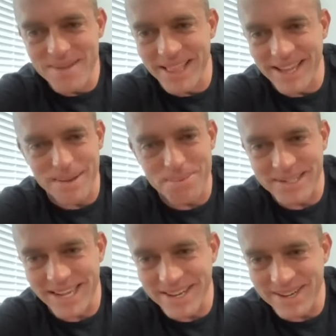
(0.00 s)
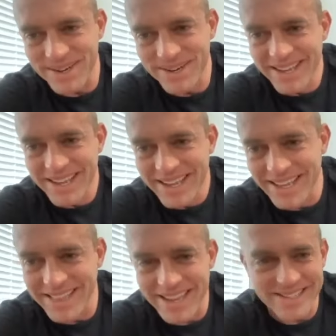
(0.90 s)
maybe like a potato.
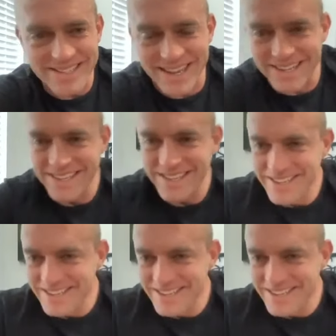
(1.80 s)
And then it's like,